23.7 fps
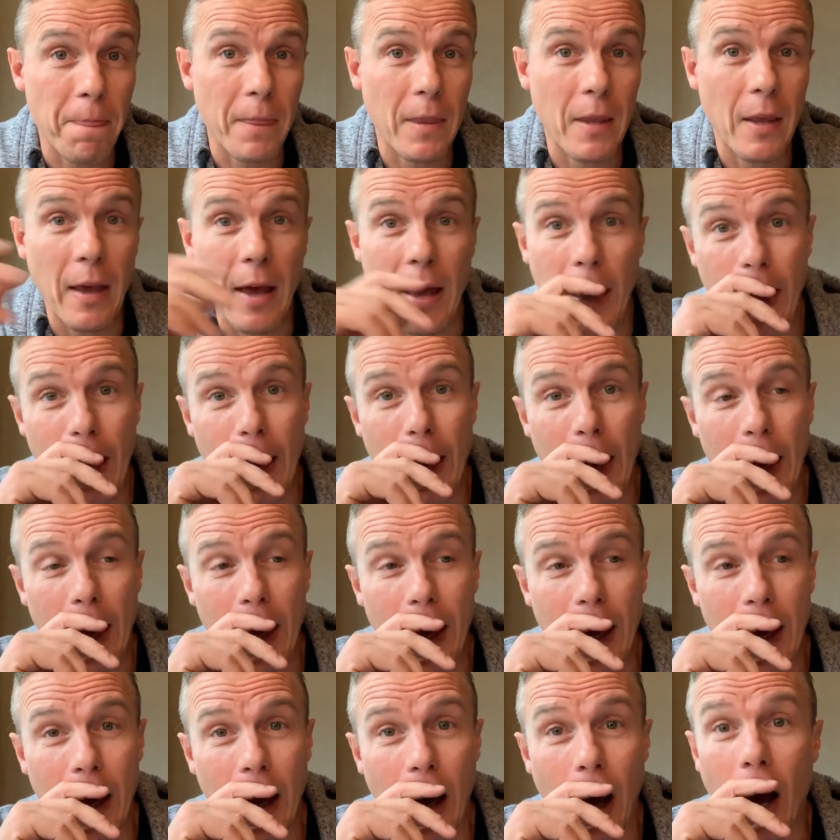
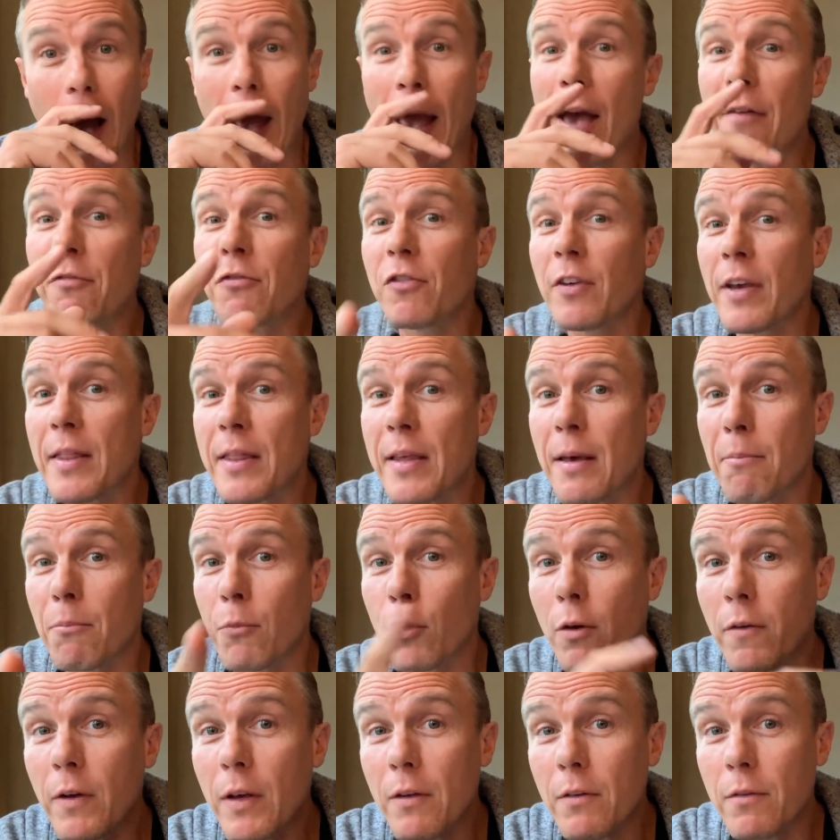I have seen that
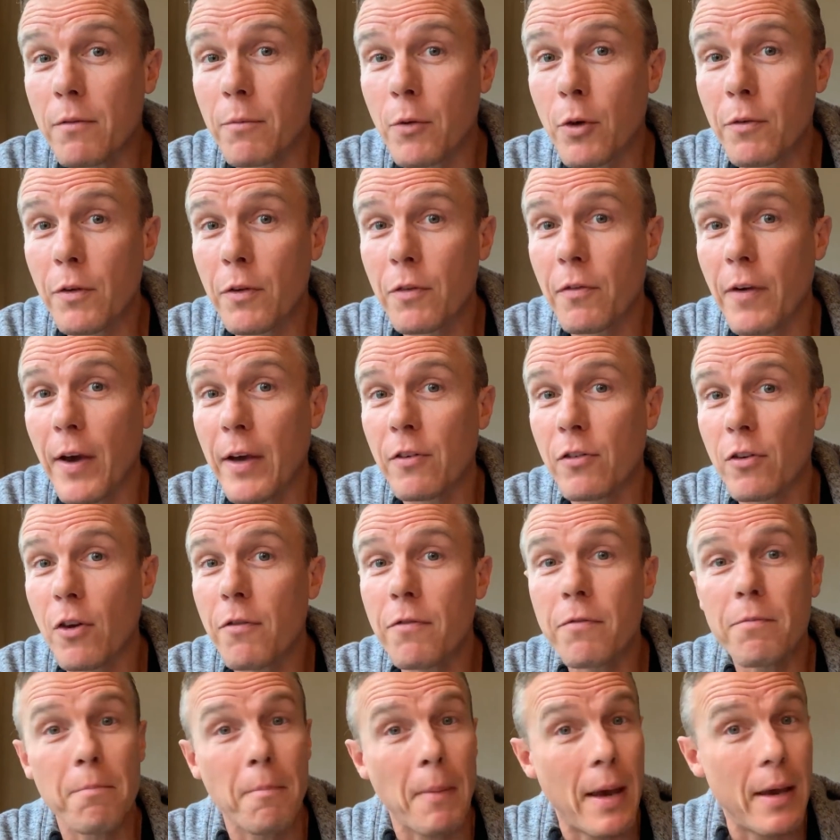movie, the movie Face
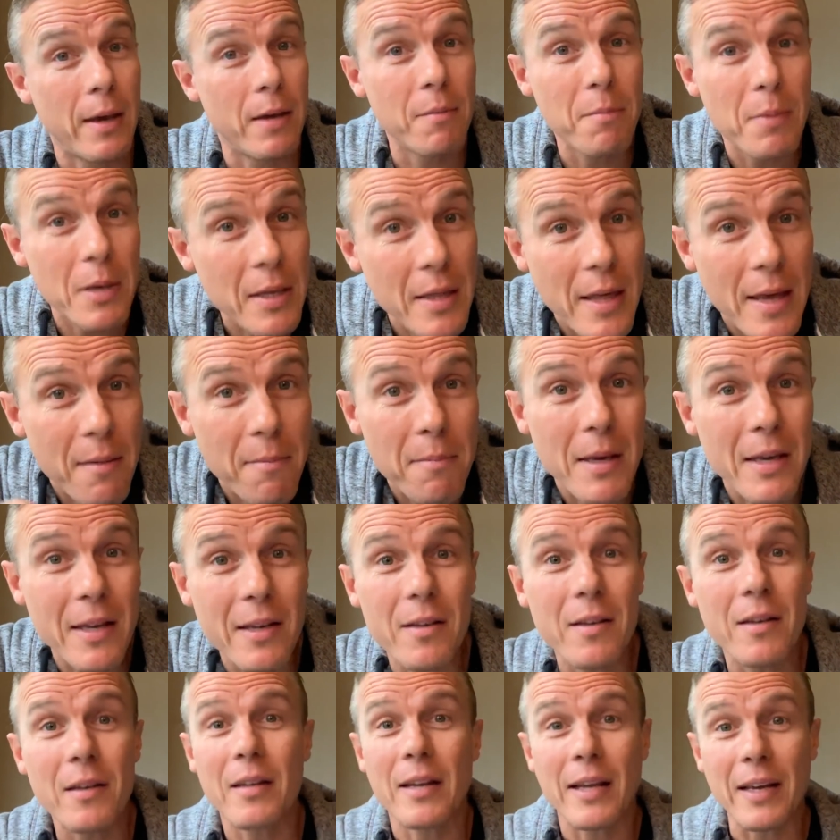Off. Maybe they mean
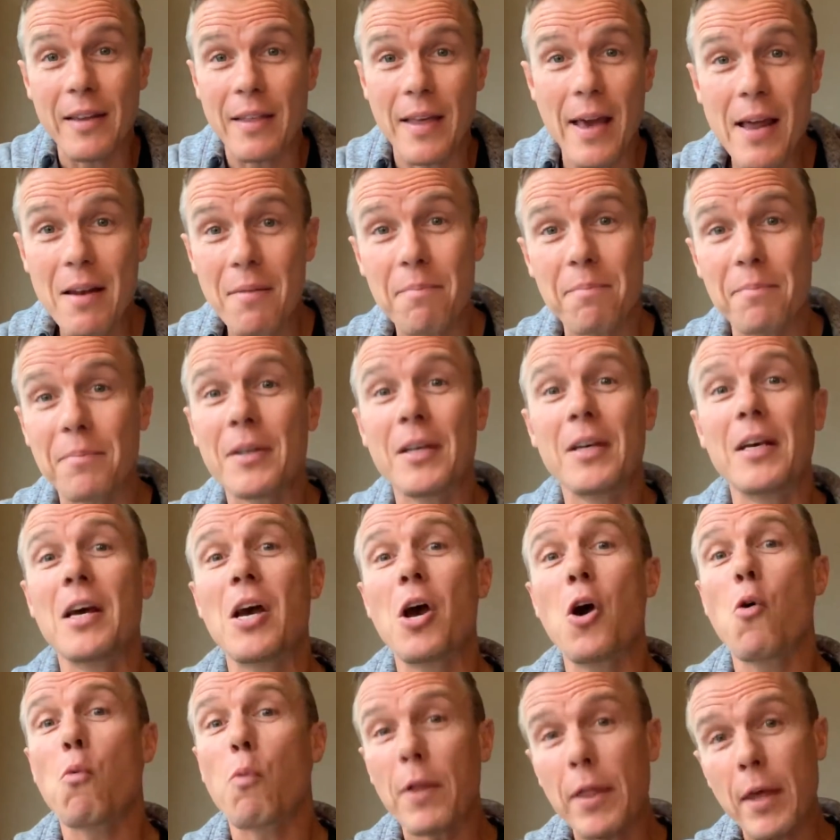like that.
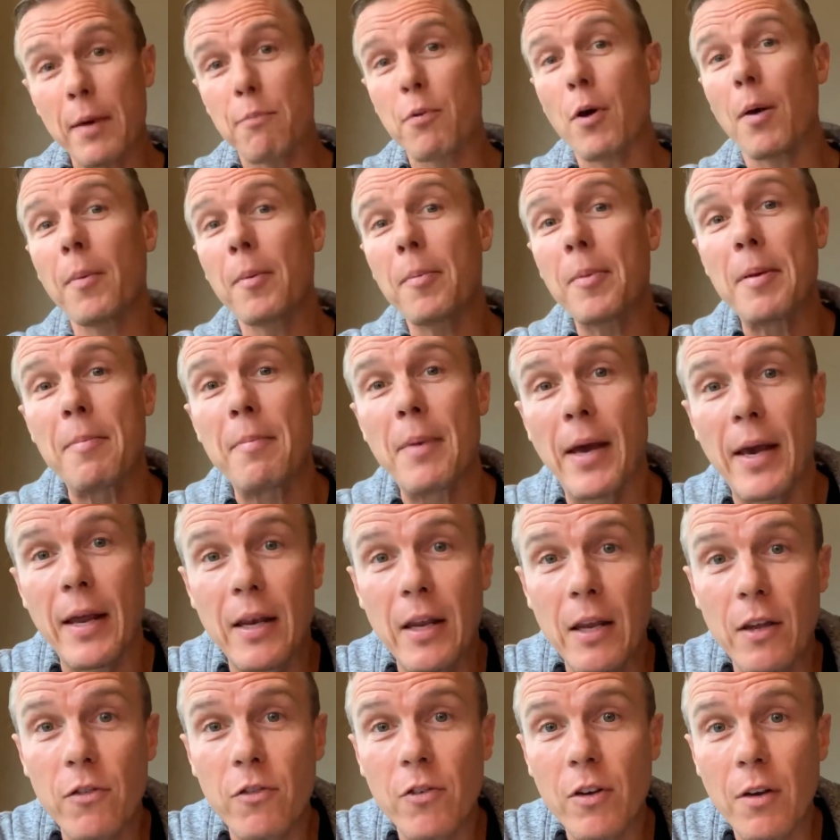What they probably mean
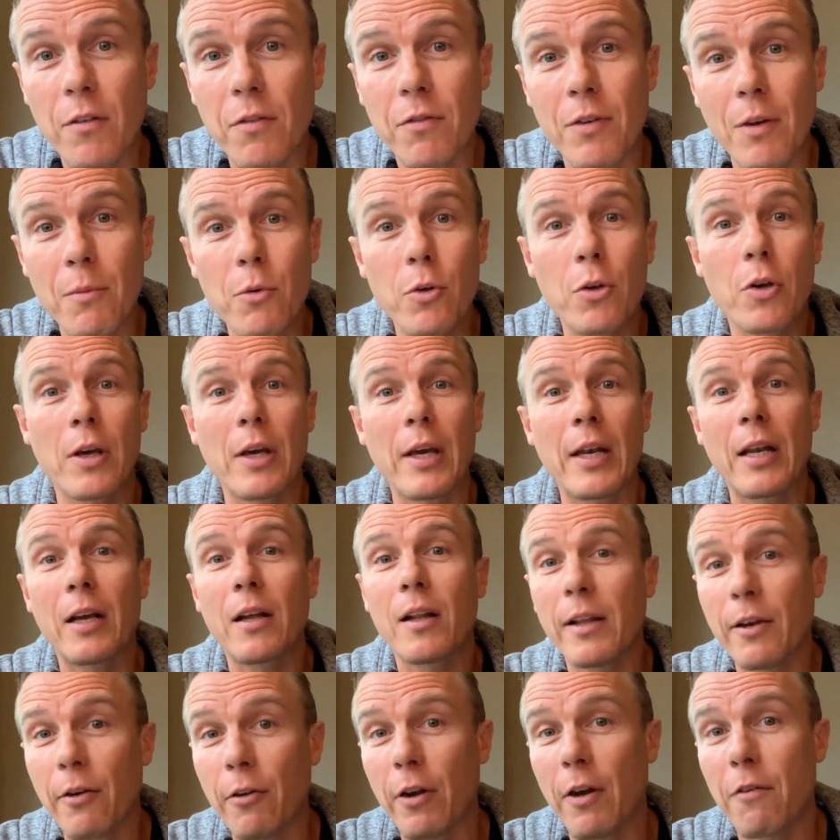is that if someone could get a
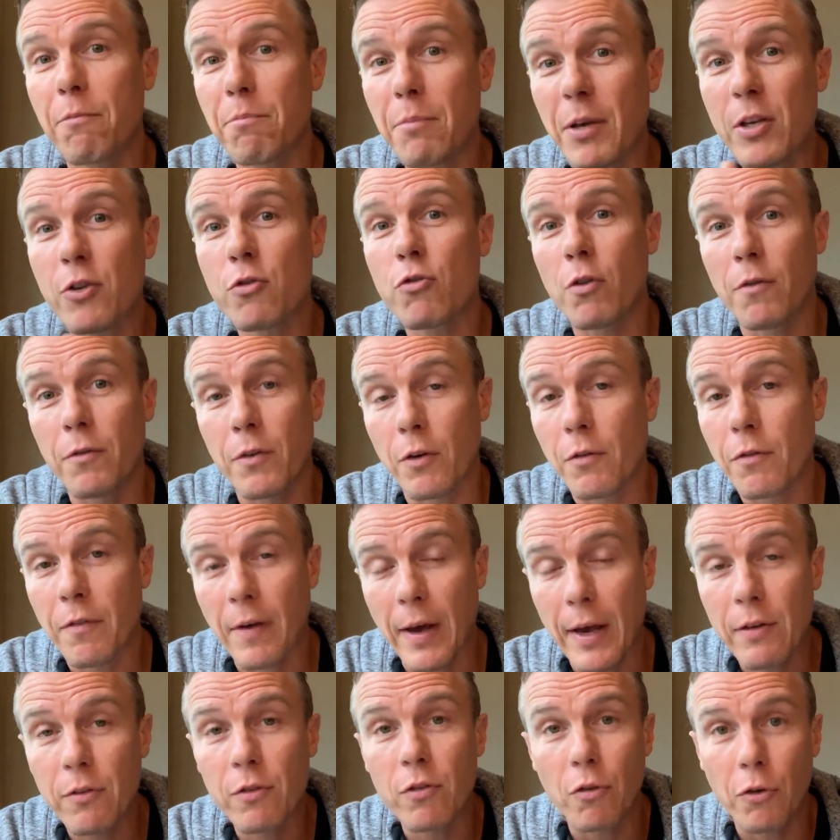clear enough picture of your
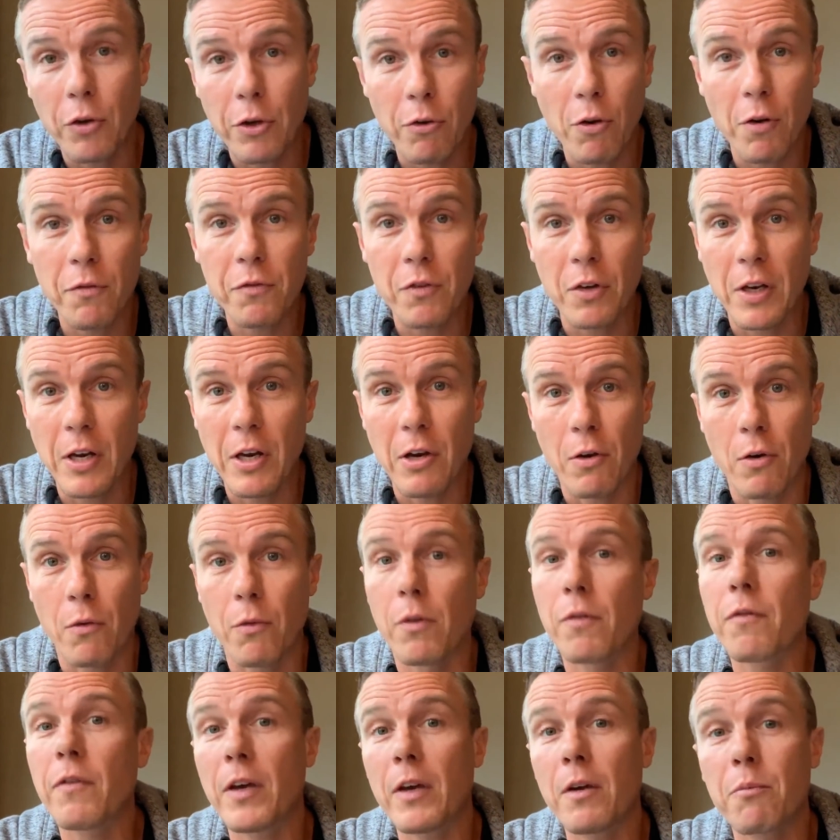face, or you often hear it with
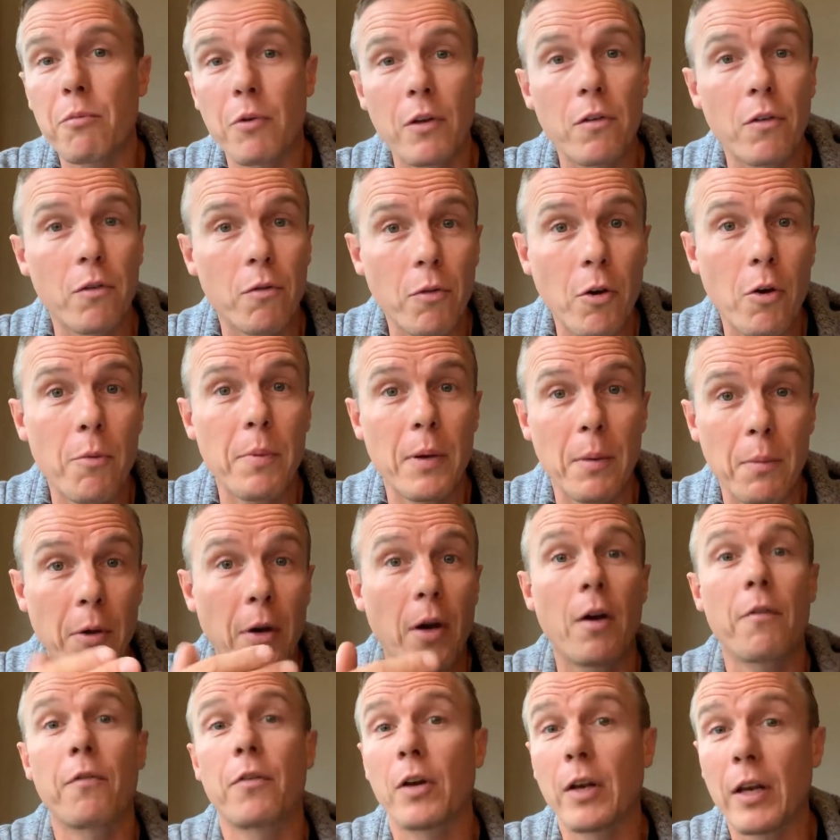fingerprints as well, people go,
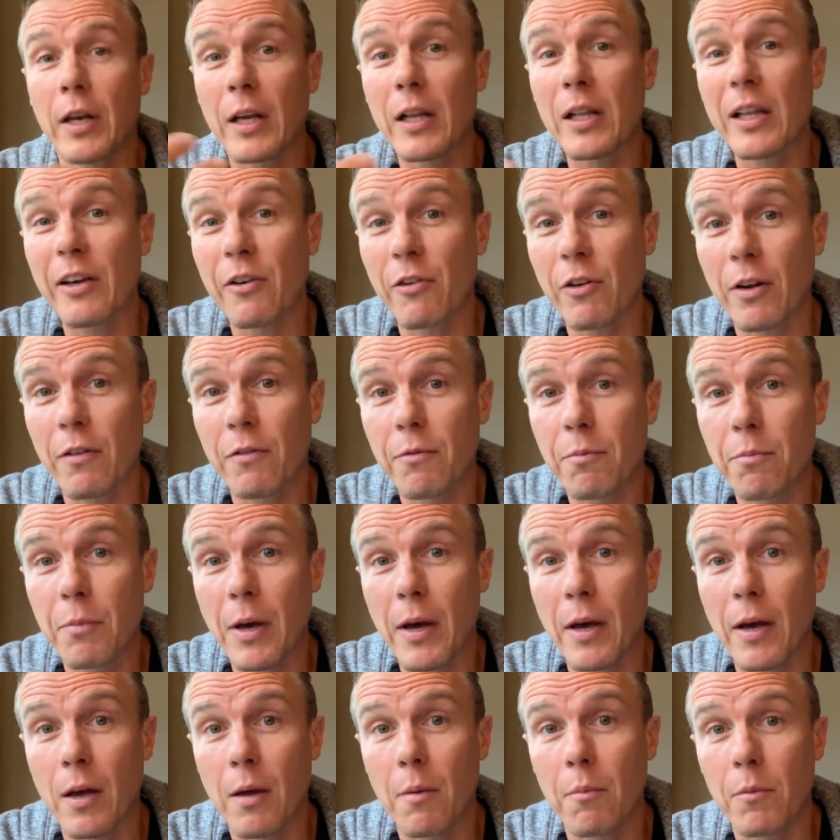if I've got a clear enough
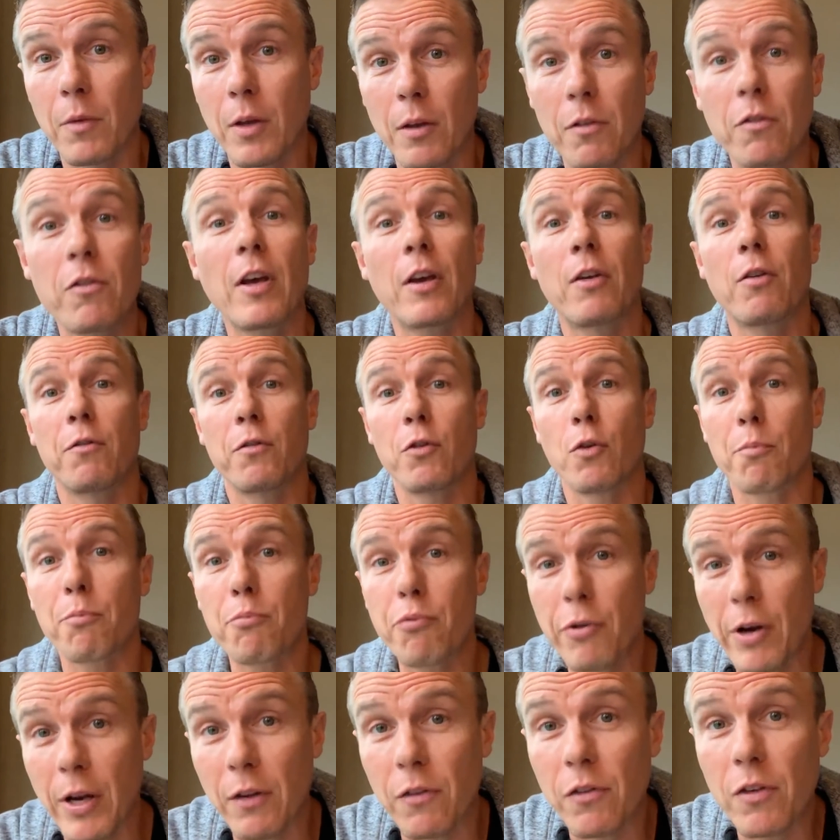a set of your
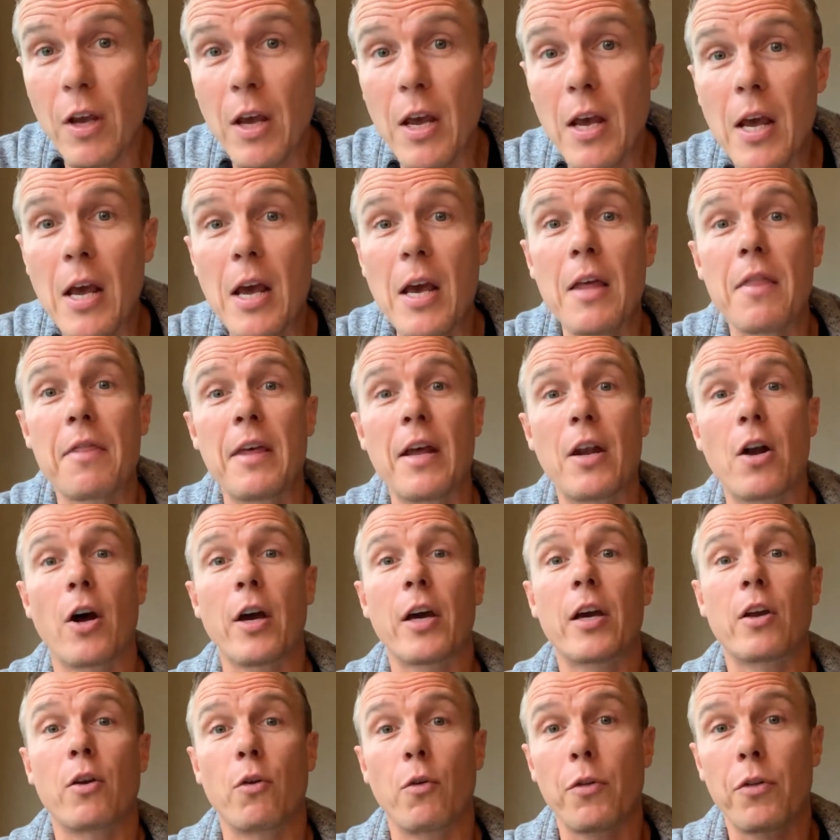prints, then I
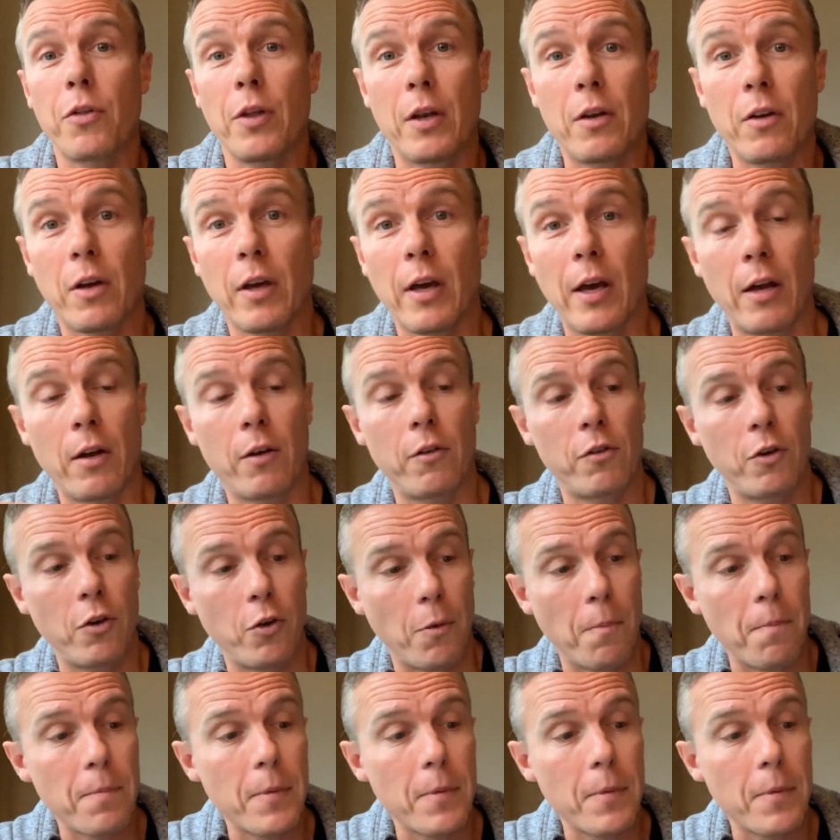can authenticate as you.